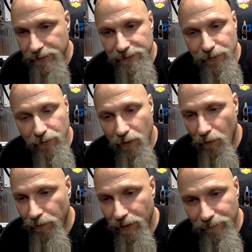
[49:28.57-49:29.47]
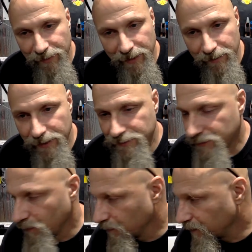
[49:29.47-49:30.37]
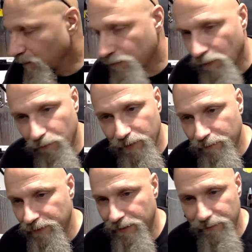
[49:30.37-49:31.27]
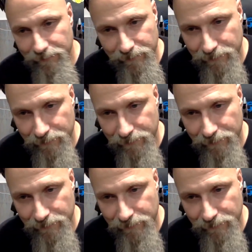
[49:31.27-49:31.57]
It's too cold up there. It's too cold up there.